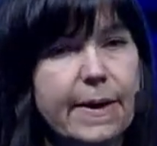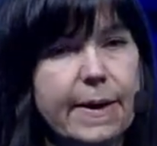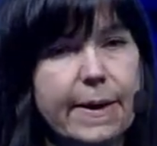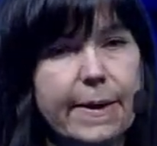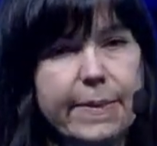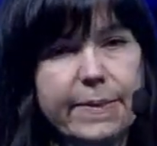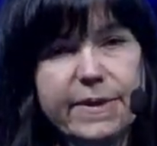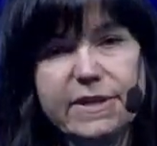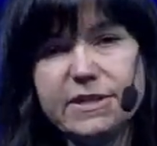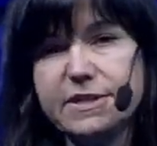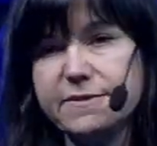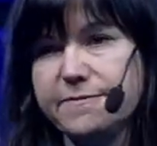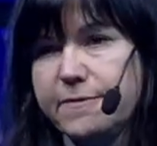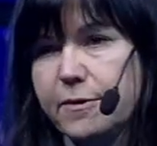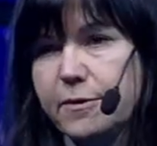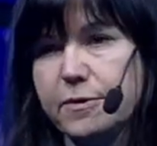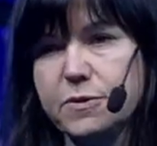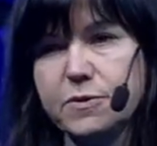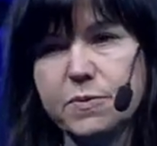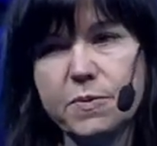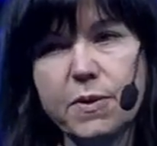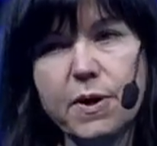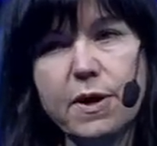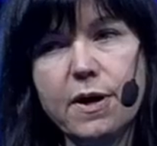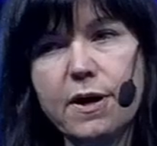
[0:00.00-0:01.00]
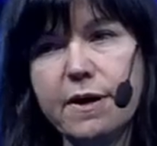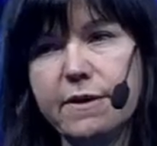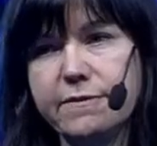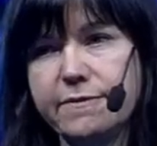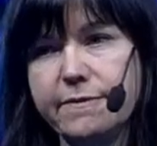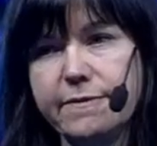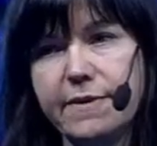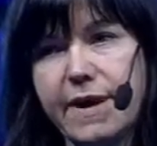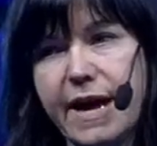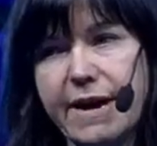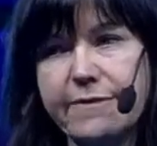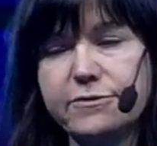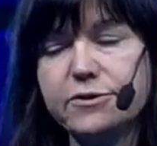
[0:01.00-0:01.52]
These folks were off
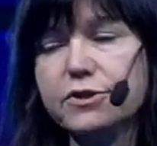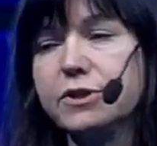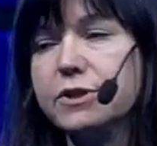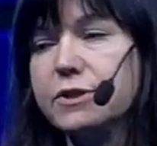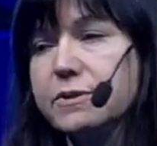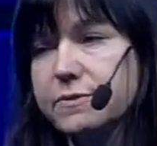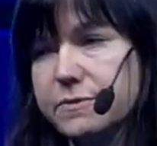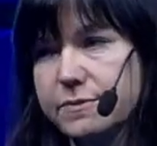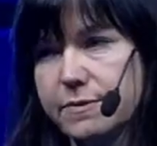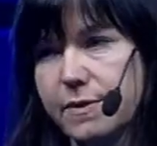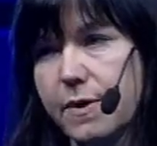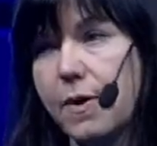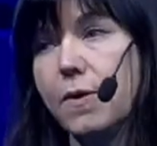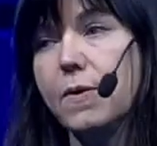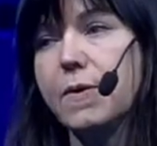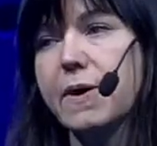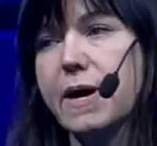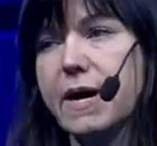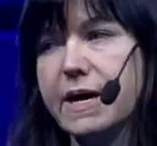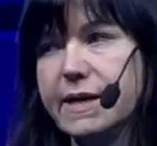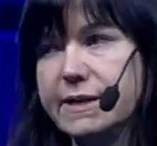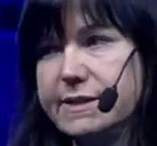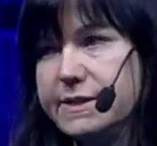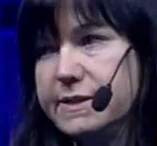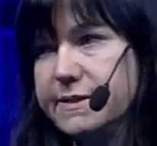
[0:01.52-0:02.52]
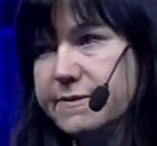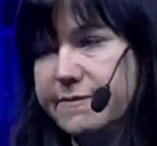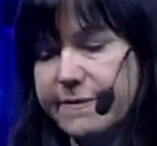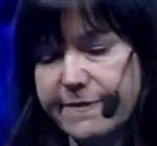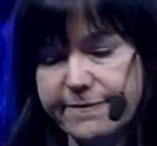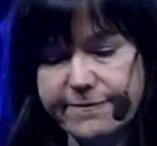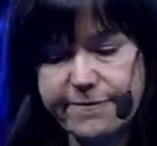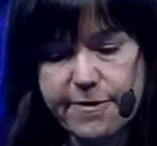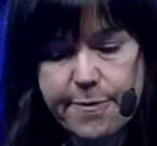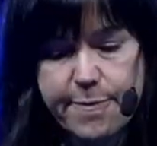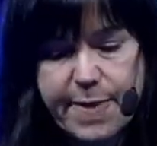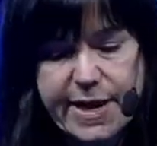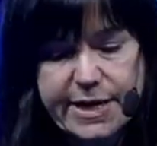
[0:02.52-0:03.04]
after all kinds of
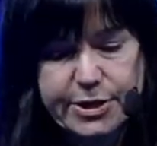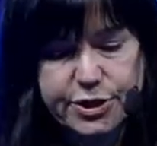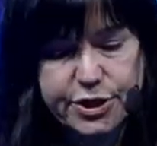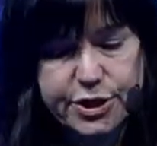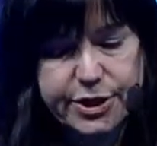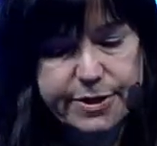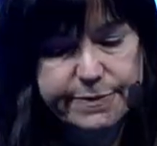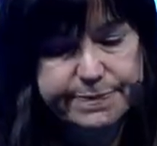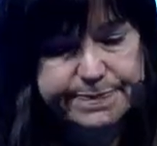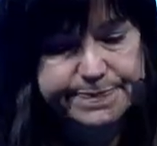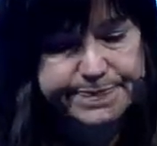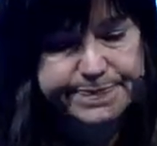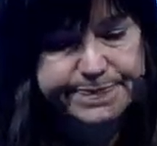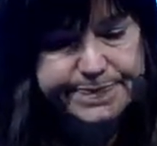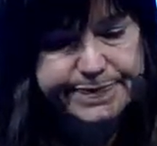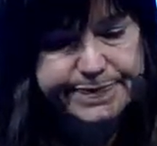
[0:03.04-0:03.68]
information.